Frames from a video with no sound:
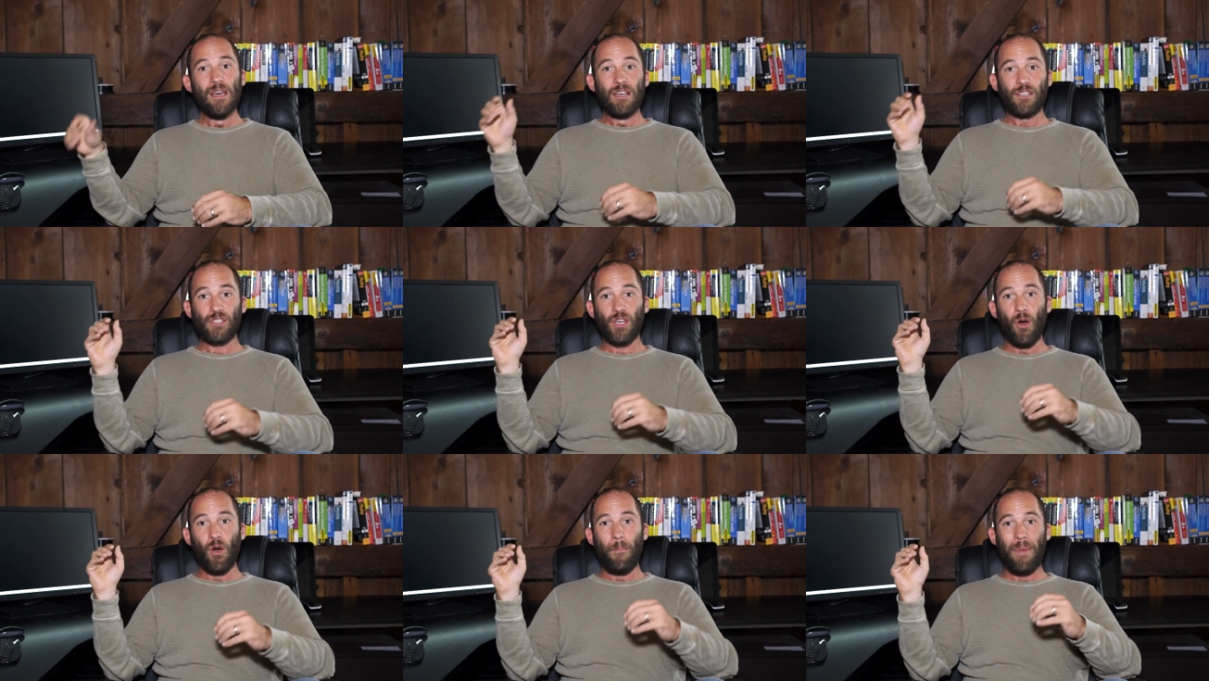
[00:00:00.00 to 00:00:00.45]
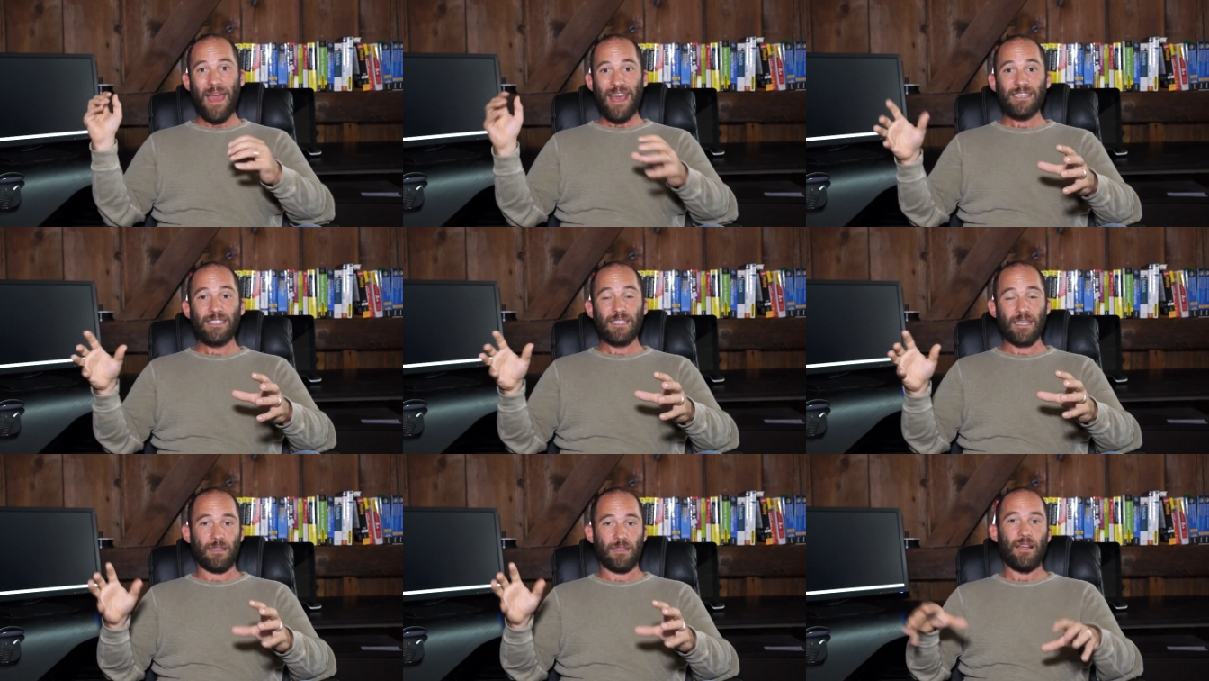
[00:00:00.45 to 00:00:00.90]
So
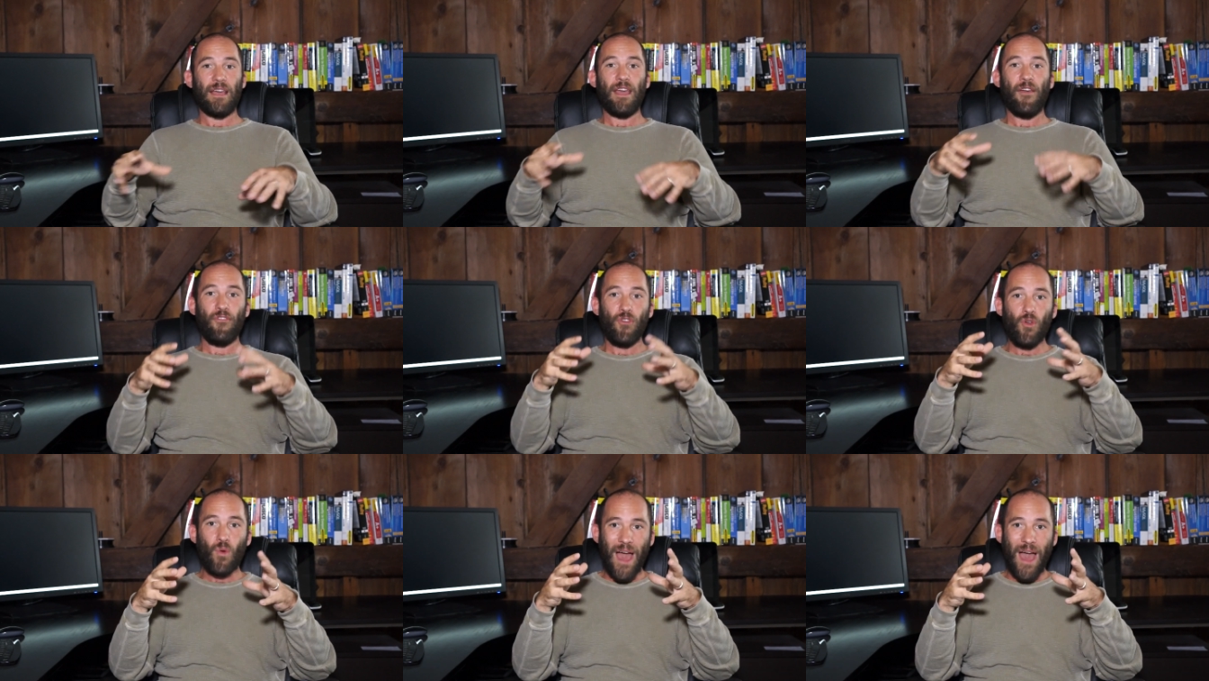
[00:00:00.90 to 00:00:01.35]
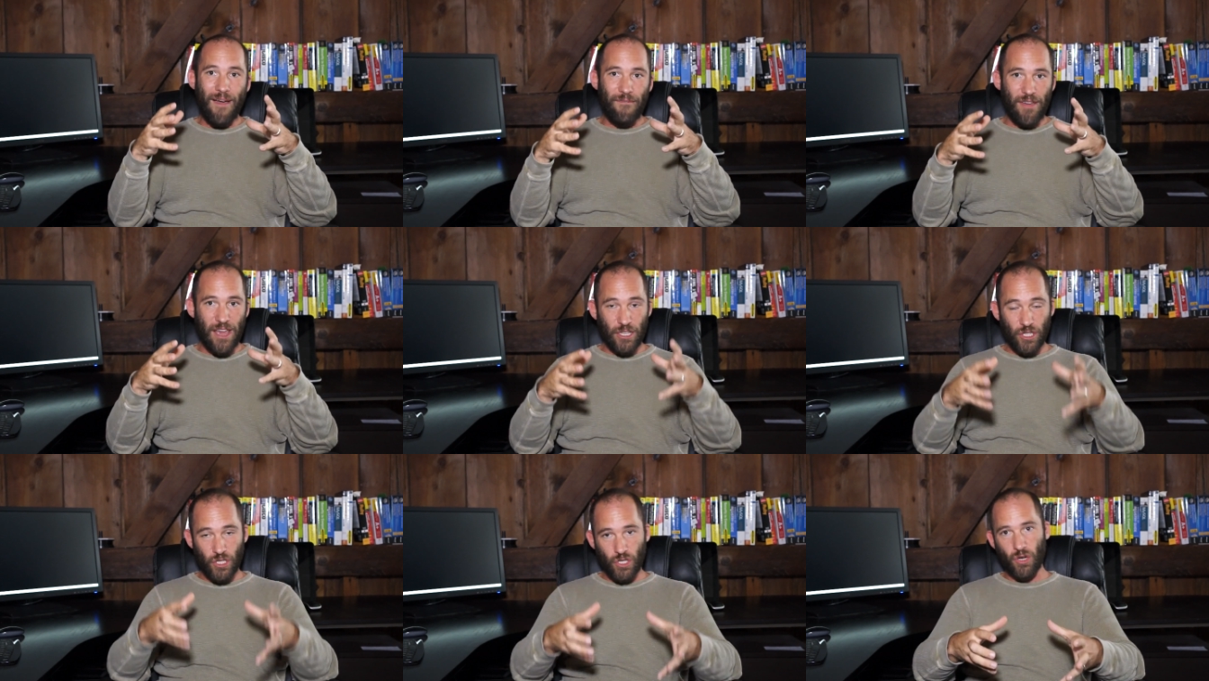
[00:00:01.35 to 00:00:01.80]
basically, if you have
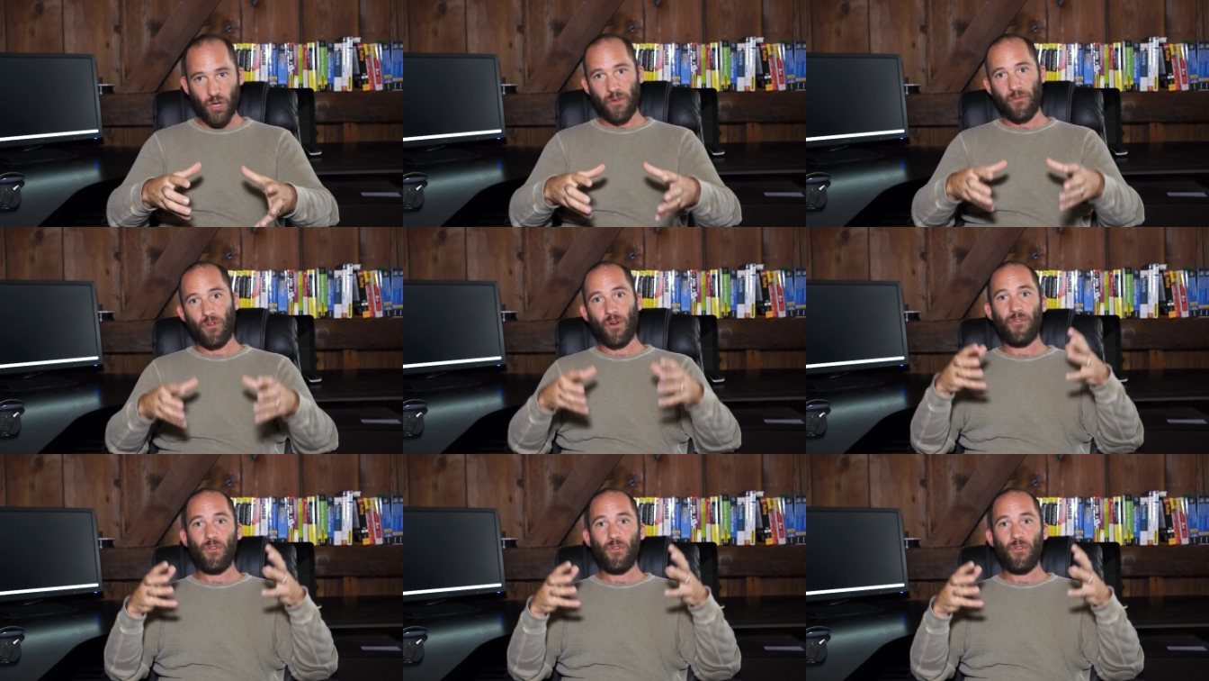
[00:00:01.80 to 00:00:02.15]
a server,